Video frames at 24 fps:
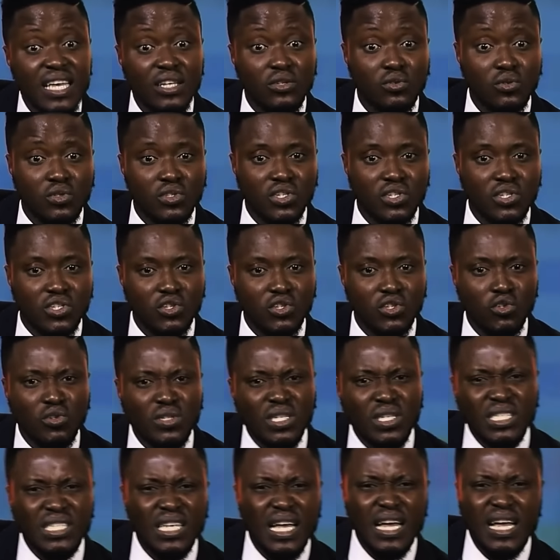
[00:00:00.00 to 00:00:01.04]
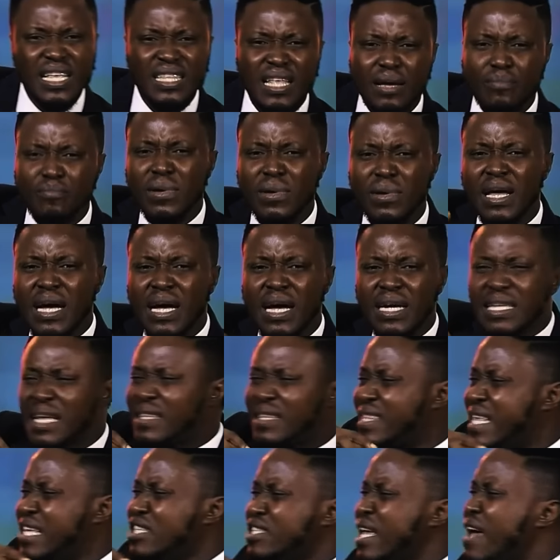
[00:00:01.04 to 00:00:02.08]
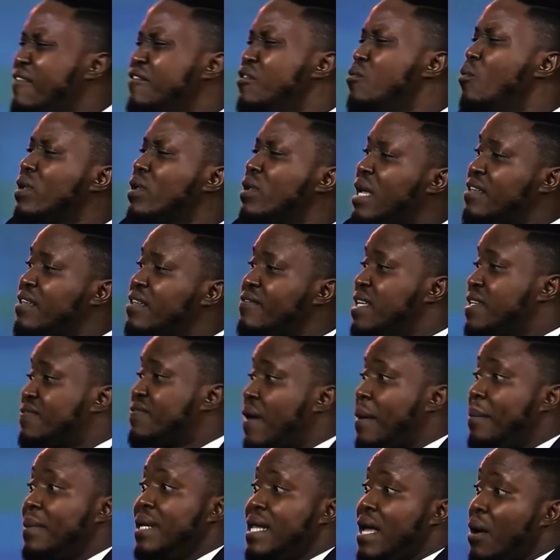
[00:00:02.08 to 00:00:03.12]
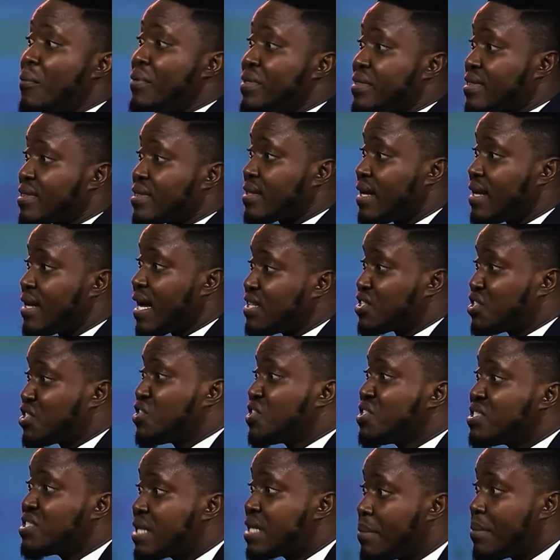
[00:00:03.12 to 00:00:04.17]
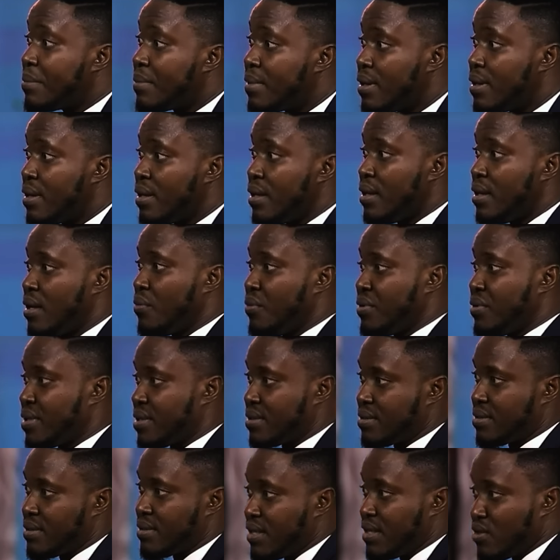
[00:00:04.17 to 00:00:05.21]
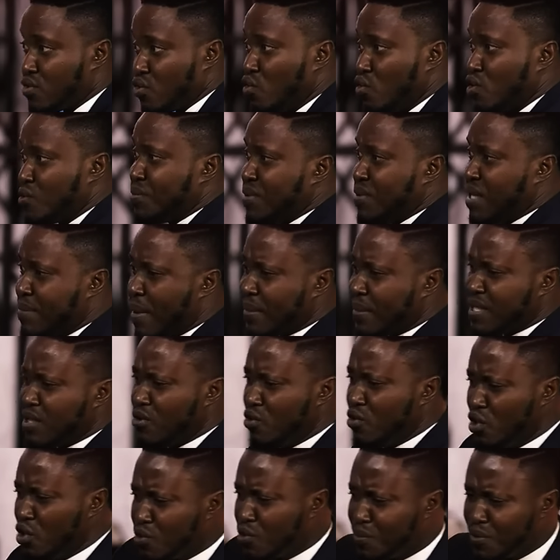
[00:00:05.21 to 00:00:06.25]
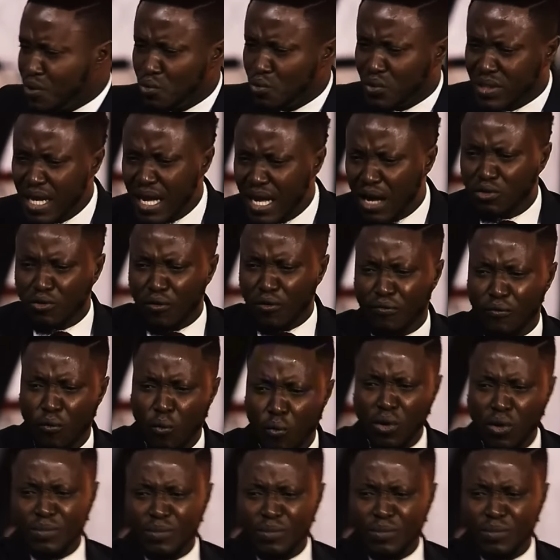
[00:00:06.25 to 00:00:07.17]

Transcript: to teach. Uses the things everyone is familiar with and teaches them with it. This Holy Spirit, the Bible says, the Holy Spirit will take out of what